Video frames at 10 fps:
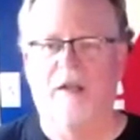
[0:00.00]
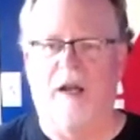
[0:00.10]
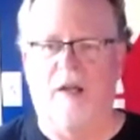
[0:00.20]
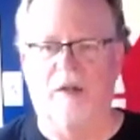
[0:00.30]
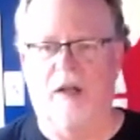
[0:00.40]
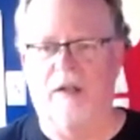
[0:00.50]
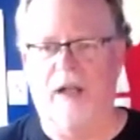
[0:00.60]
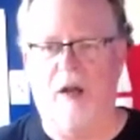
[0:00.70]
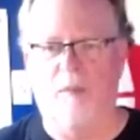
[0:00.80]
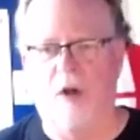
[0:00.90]
on
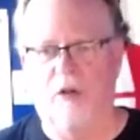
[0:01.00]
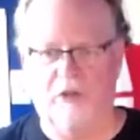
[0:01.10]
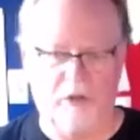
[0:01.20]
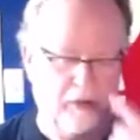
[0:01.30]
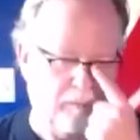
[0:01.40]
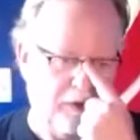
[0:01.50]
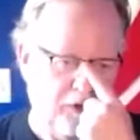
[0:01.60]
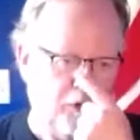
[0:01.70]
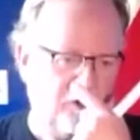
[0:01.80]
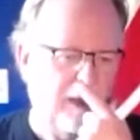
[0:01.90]
how a Muller stroke can be
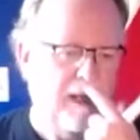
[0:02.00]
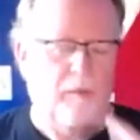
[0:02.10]
used.